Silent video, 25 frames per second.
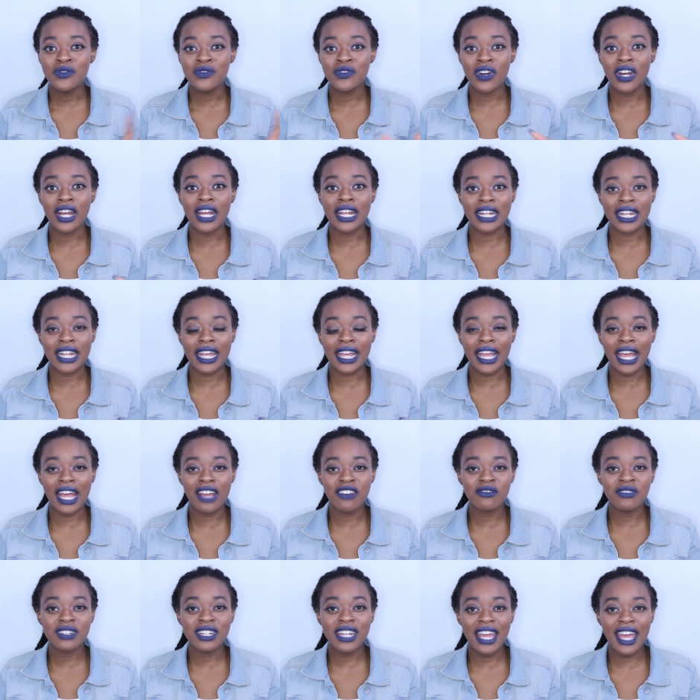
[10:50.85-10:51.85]
fun, like
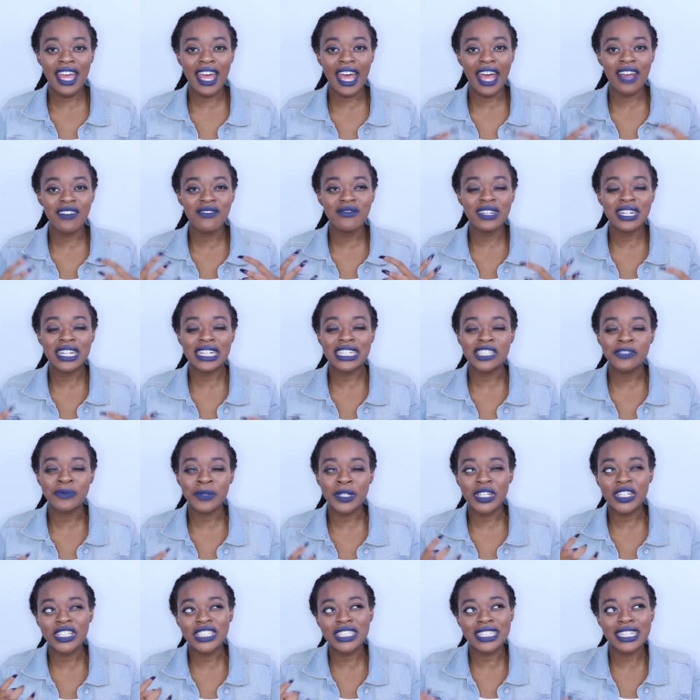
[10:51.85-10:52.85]
I've been
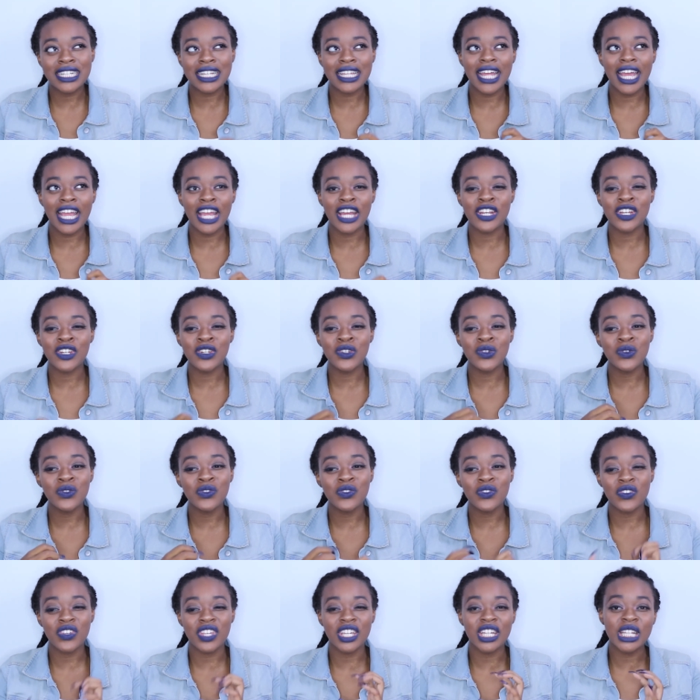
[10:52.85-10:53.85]
experiencing like a new
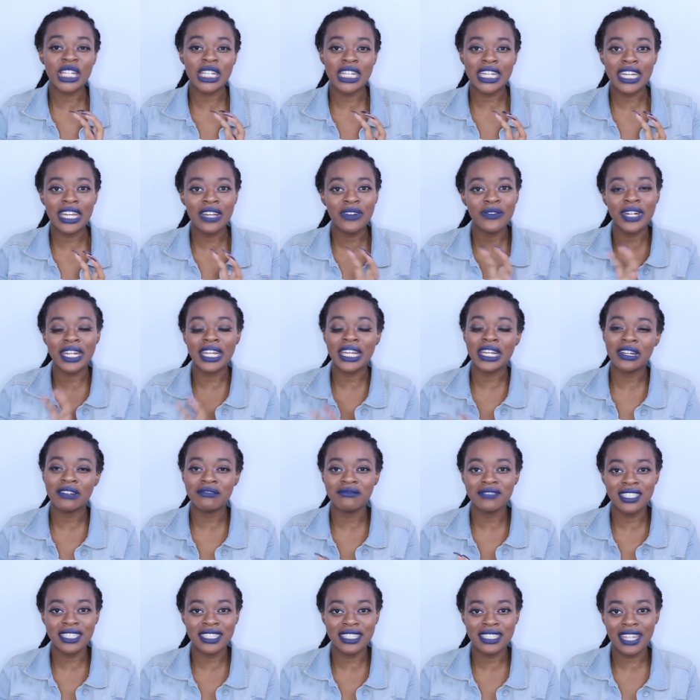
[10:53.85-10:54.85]
feeling when it
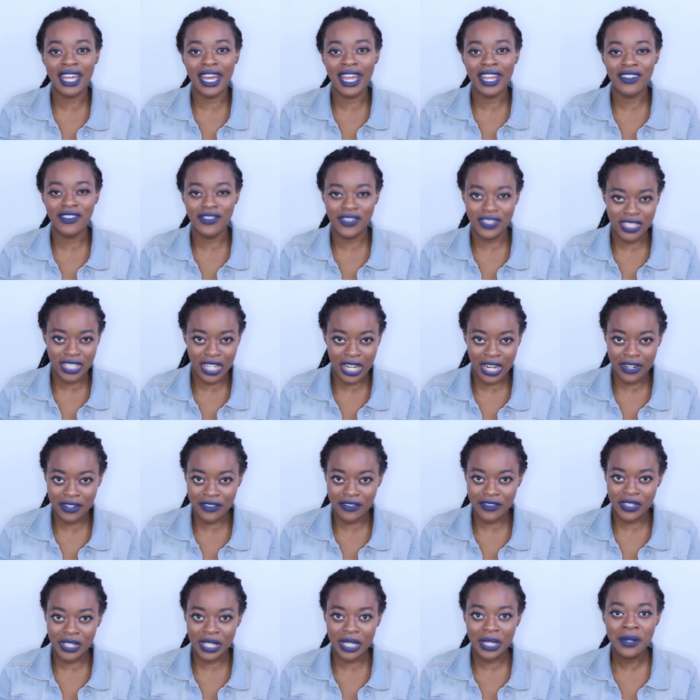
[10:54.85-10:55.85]
comes to like
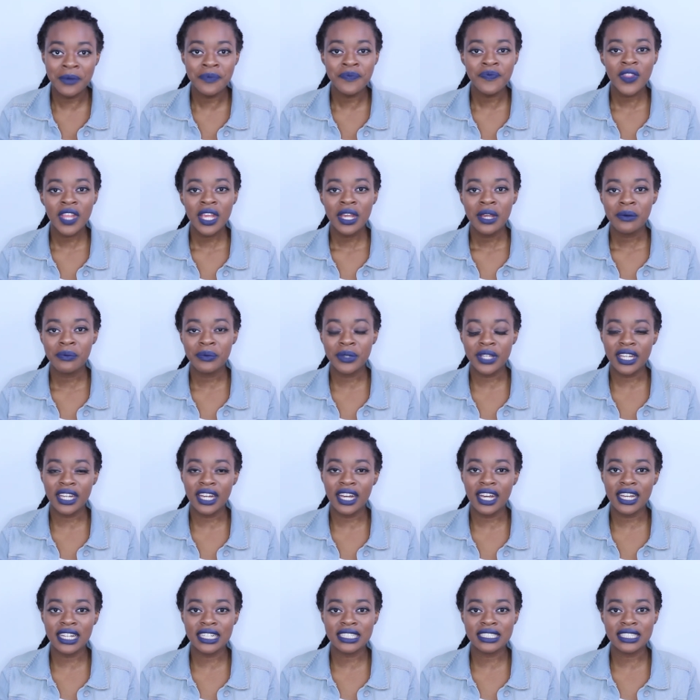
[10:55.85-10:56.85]
photography,
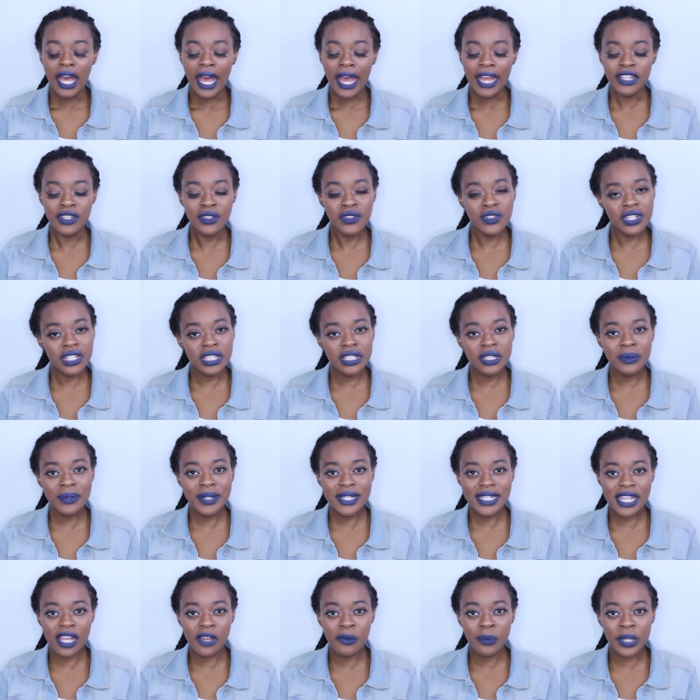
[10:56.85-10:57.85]
because I usually
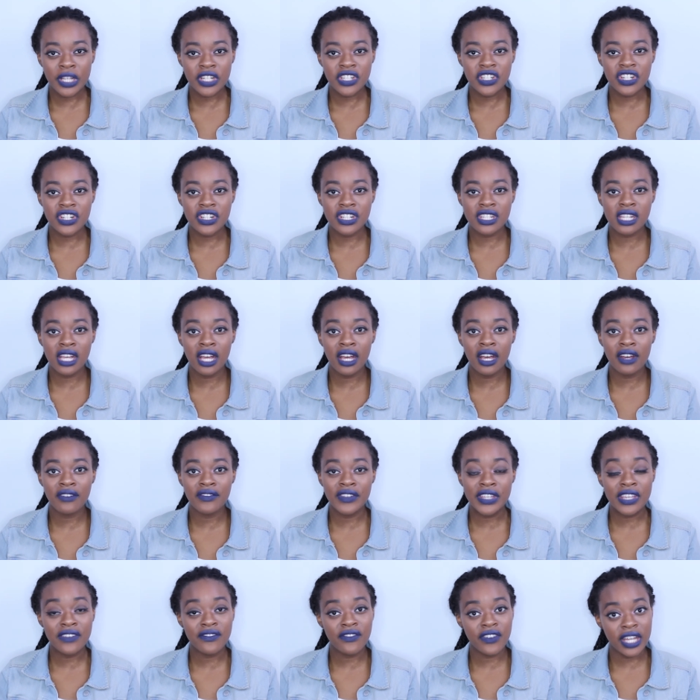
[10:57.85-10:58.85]
would take pictures
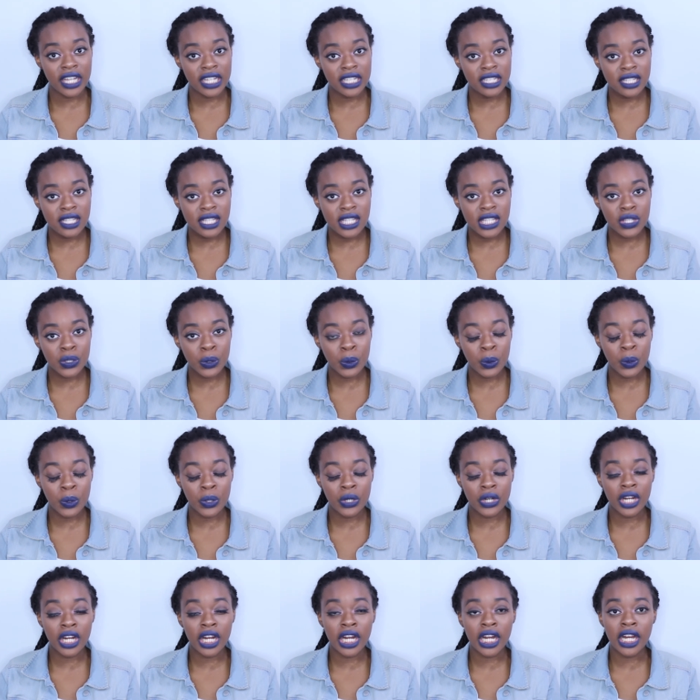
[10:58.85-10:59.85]
of events
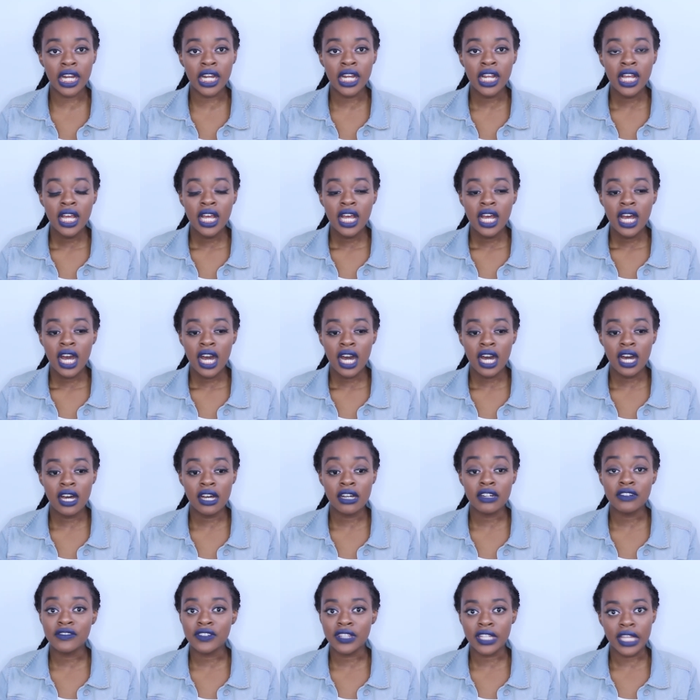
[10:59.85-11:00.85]
or
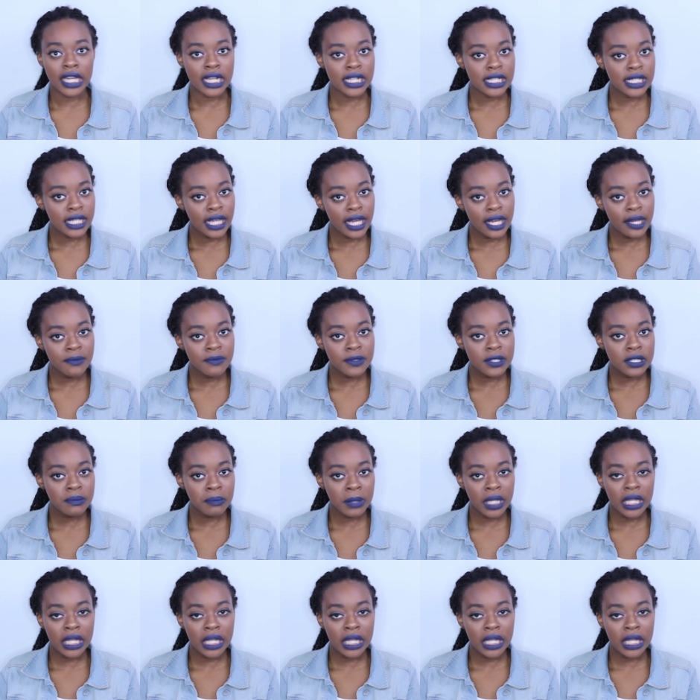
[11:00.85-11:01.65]
of landscapes,